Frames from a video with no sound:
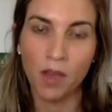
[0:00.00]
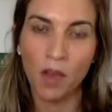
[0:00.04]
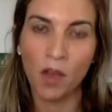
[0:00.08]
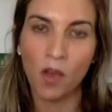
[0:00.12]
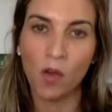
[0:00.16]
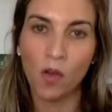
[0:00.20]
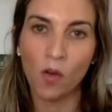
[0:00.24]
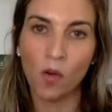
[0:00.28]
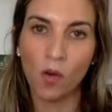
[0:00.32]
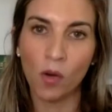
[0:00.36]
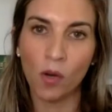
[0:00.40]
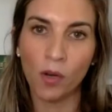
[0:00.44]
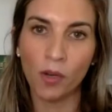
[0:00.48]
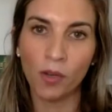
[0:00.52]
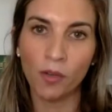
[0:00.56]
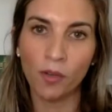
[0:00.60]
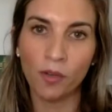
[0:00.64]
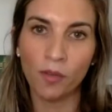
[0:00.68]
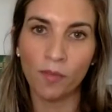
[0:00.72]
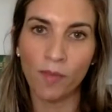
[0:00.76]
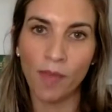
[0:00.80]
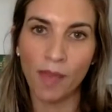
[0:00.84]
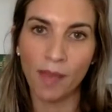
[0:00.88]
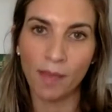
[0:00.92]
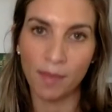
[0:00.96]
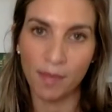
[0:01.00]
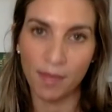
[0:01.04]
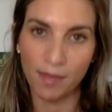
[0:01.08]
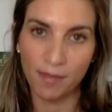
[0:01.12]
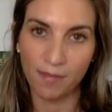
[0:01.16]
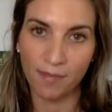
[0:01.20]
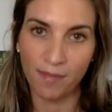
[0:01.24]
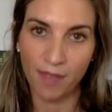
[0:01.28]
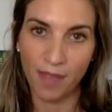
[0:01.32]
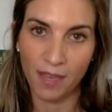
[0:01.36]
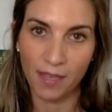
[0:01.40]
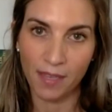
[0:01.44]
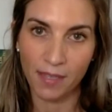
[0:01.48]
or who may be
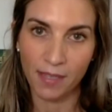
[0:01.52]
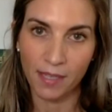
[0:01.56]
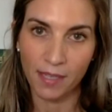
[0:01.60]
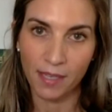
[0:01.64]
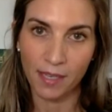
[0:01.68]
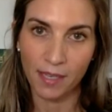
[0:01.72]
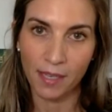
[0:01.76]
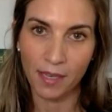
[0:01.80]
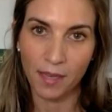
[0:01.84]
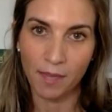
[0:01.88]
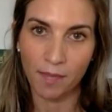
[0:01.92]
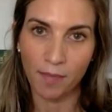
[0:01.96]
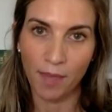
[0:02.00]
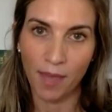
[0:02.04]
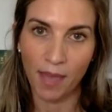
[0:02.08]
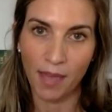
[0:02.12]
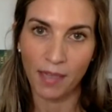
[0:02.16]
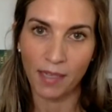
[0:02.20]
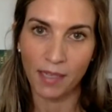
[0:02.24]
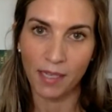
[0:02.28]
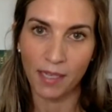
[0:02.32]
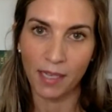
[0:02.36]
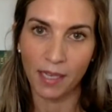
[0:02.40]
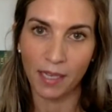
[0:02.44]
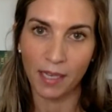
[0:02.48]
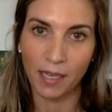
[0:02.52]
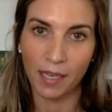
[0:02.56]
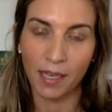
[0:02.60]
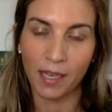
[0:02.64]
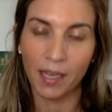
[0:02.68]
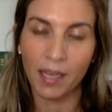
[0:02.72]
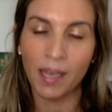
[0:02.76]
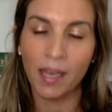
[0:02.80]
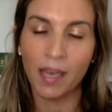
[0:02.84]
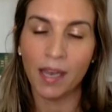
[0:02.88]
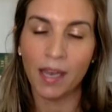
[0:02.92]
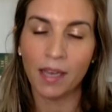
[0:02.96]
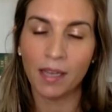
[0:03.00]
facing impending
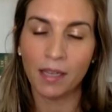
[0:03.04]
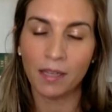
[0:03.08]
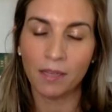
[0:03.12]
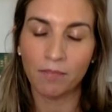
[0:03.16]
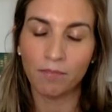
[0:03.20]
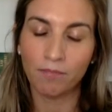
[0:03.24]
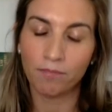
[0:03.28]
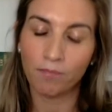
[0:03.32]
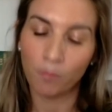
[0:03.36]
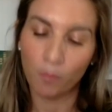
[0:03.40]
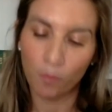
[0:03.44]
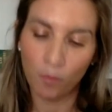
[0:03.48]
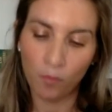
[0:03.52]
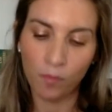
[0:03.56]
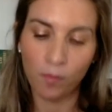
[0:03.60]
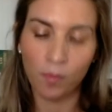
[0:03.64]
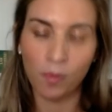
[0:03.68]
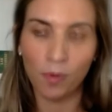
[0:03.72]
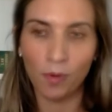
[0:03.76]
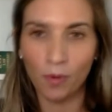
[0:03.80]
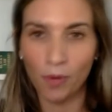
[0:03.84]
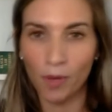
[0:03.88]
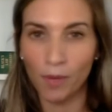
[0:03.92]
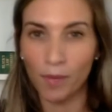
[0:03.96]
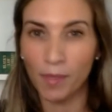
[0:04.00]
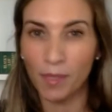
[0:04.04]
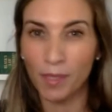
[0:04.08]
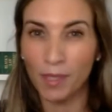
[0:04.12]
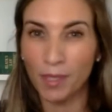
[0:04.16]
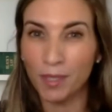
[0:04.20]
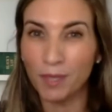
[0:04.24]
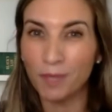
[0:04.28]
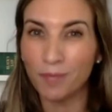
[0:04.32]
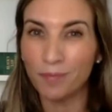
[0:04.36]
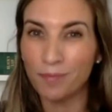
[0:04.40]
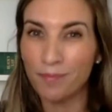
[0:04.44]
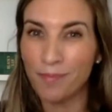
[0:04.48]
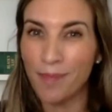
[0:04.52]

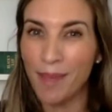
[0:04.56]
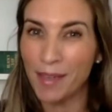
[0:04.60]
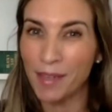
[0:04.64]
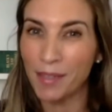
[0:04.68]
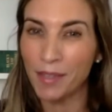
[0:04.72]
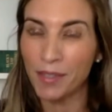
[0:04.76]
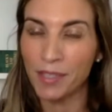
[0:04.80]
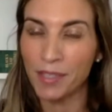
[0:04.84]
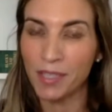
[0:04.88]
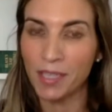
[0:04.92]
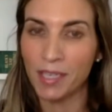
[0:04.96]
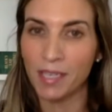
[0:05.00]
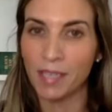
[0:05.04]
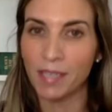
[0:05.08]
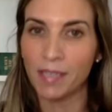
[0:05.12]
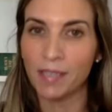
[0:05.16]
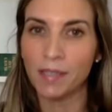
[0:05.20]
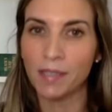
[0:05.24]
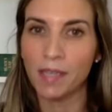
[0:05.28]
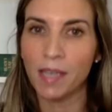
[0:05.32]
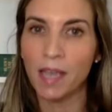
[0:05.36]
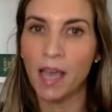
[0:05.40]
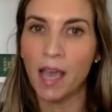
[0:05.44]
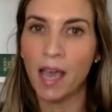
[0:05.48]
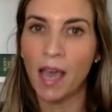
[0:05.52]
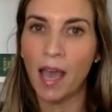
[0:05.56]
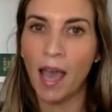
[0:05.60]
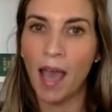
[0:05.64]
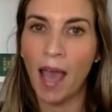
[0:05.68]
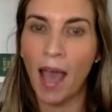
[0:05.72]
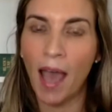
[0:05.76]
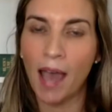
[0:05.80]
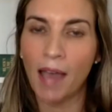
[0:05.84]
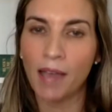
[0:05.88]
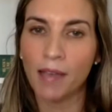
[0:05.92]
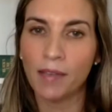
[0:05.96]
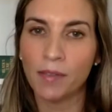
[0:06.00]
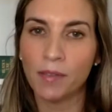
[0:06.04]
criminal penalties.
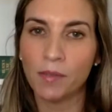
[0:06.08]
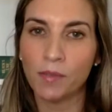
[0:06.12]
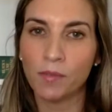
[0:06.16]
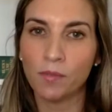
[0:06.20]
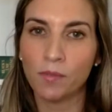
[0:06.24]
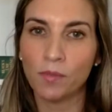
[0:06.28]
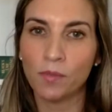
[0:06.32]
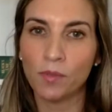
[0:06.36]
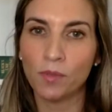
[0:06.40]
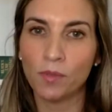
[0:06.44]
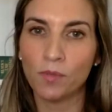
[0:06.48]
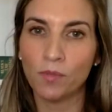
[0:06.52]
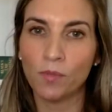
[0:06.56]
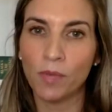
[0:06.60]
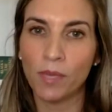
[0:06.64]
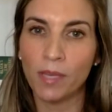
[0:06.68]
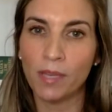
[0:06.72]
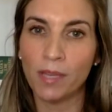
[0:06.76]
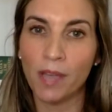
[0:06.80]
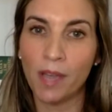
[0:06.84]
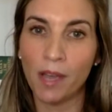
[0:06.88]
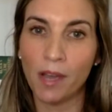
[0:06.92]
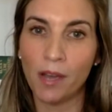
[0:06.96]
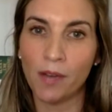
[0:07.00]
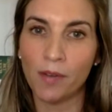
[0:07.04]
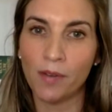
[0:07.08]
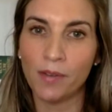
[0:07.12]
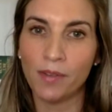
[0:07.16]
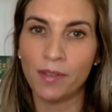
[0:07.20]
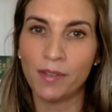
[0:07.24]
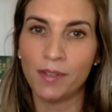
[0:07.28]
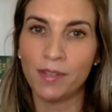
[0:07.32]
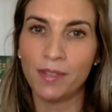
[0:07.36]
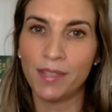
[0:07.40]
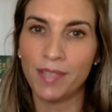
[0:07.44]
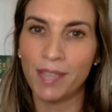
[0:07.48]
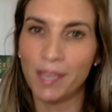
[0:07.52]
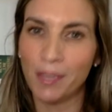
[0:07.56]
As we know,
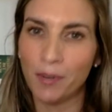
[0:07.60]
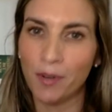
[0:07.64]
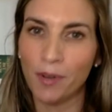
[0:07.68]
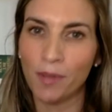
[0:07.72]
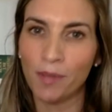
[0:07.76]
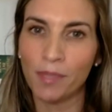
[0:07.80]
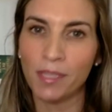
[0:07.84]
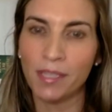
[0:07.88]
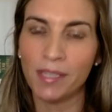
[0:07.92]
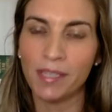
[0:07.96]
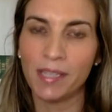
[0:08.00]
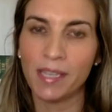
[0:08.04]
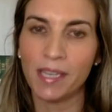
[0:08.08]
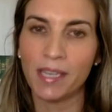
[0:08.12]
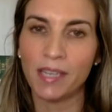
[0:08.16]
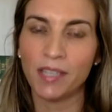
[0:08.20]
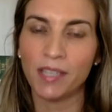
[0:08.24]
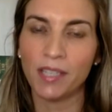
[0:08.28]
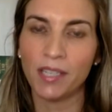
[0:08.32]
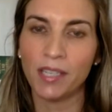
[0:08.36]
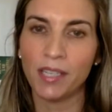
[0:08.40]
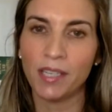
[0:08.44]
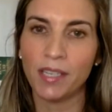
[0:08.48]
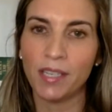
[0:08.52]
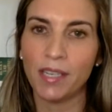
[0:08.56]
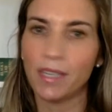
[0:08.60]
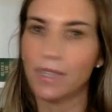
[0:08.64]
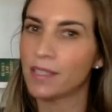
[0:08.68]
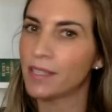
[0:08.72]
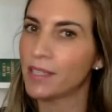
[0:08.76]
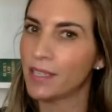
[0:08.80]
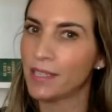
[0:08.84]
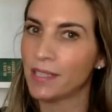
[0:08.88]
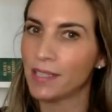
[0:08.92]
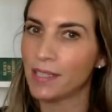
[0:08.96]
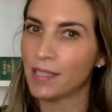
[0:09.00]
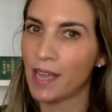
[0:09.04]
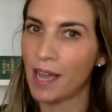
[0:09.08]
decriminalization
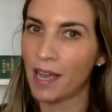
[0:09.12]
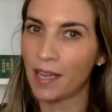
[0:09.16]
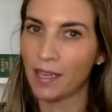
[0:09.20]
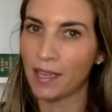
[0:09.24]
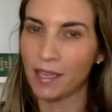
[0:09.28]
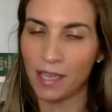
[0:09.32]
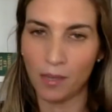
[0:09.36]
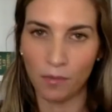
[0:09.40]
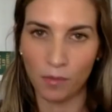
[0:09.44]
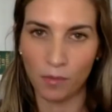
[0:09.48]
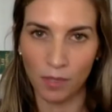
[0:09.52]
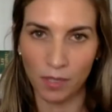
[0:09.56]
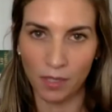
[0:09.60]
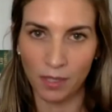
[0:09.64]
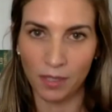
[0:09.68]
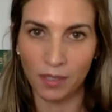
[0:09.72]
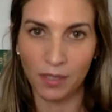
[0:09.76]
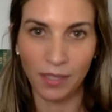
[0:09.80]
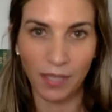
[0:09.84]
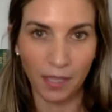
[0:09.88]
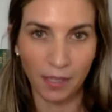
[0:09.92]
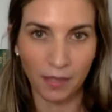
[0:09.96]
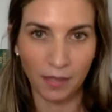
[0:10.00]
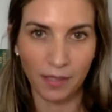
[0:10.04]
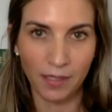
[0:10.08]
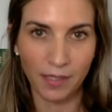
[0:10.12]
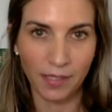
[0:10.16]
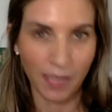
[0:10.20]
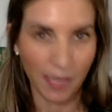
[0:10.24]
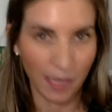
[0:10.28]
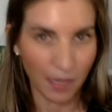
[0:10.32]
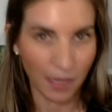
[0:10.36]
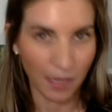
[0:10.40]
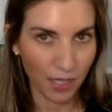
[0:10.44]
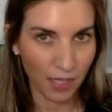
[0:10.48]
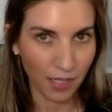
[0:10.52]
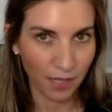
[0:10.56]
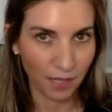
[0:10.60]
does not equal
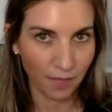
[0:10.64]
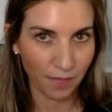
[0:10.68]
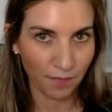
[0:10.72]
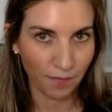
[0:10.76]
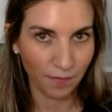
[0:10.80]
legalization.